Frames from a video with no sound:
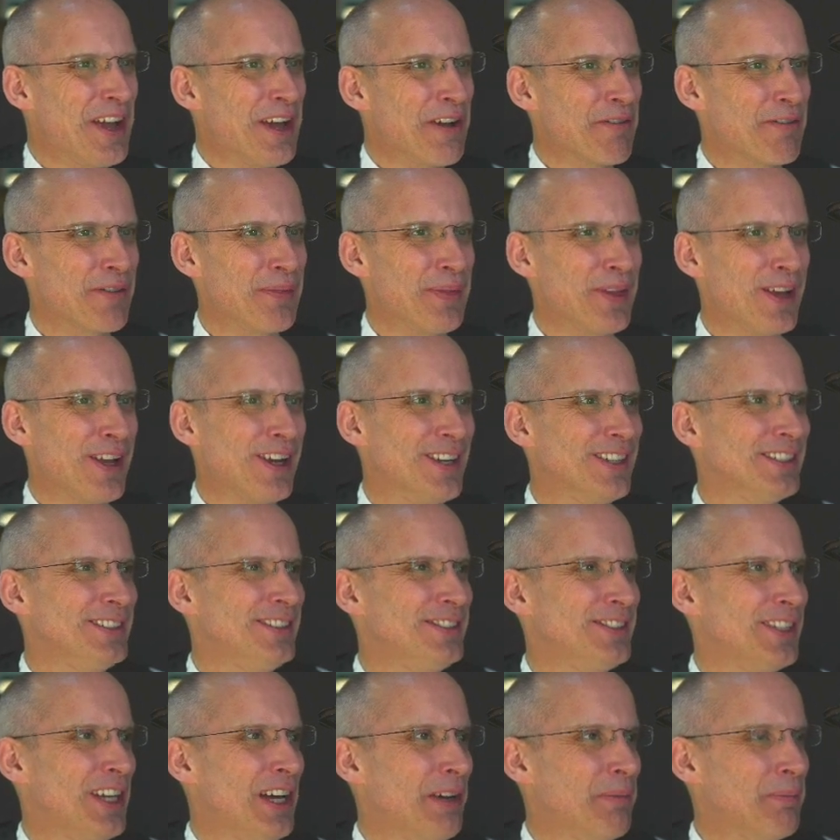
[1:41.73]
from the
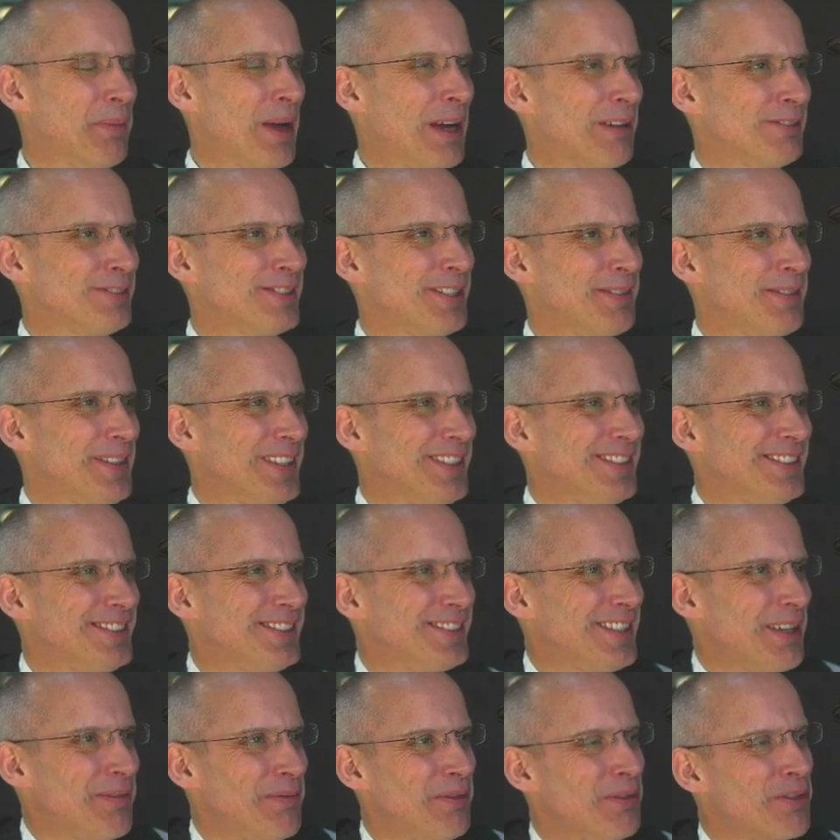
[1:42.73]
guys at Balsamiq to
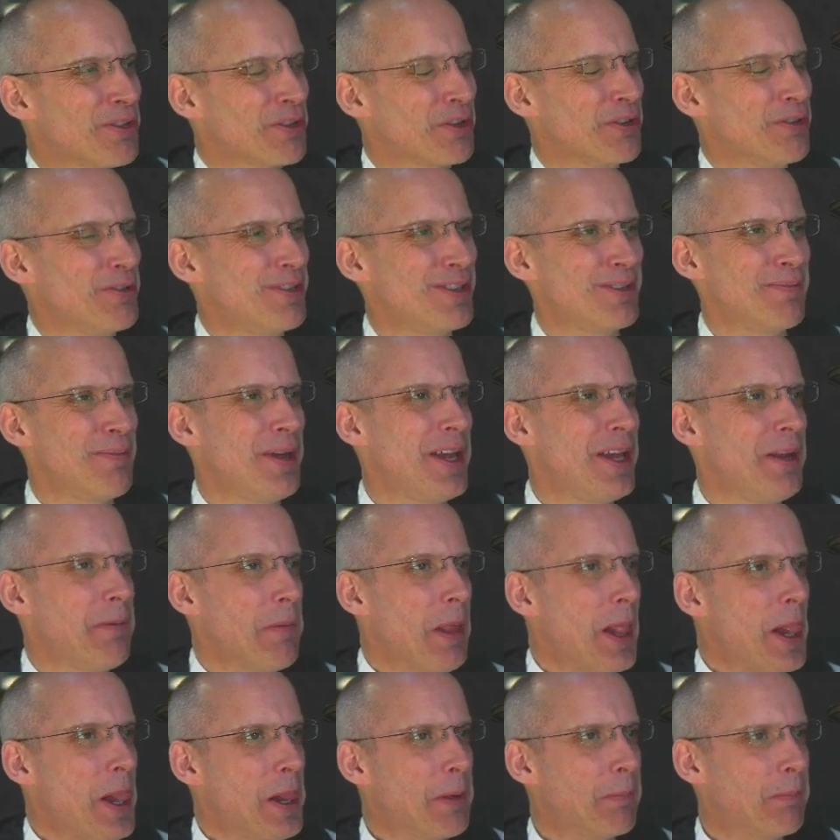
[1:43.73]
send through to me,
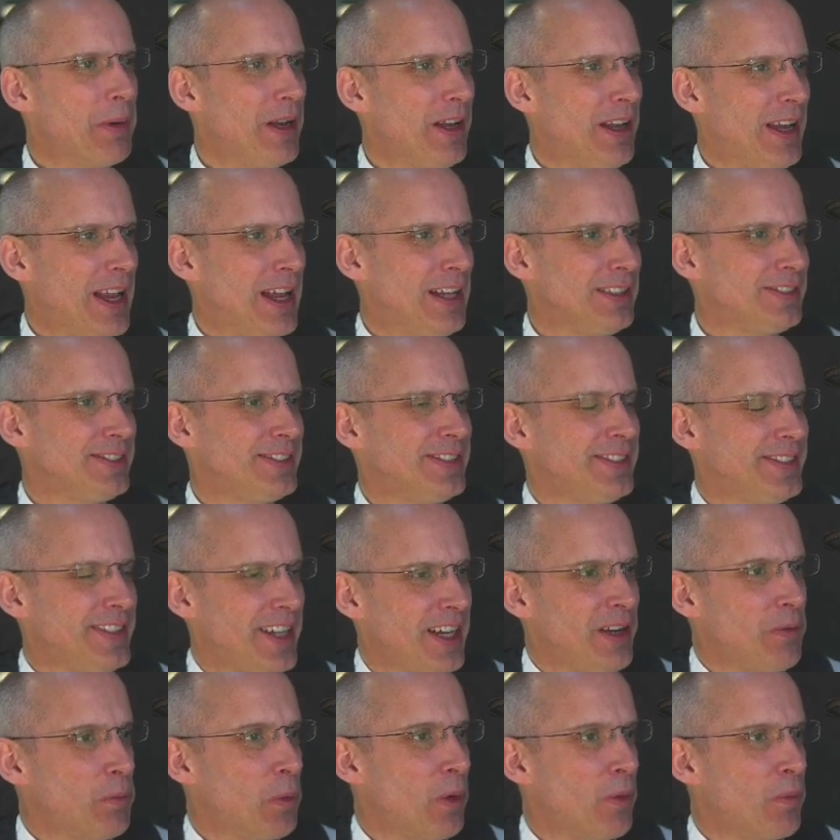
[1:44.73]
but let's
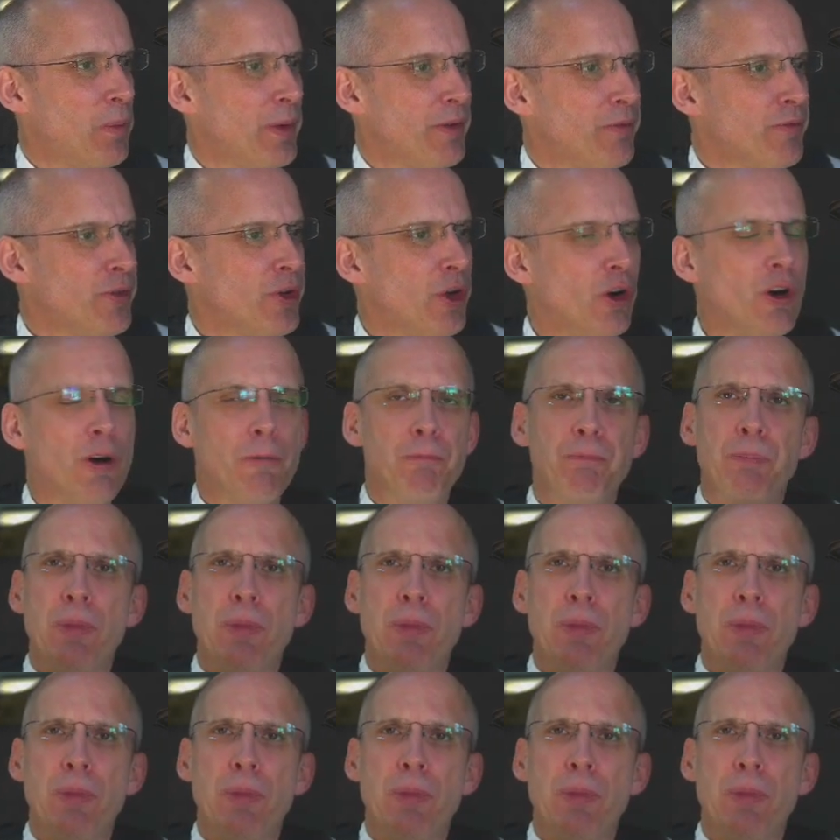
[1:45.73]
see what we've got.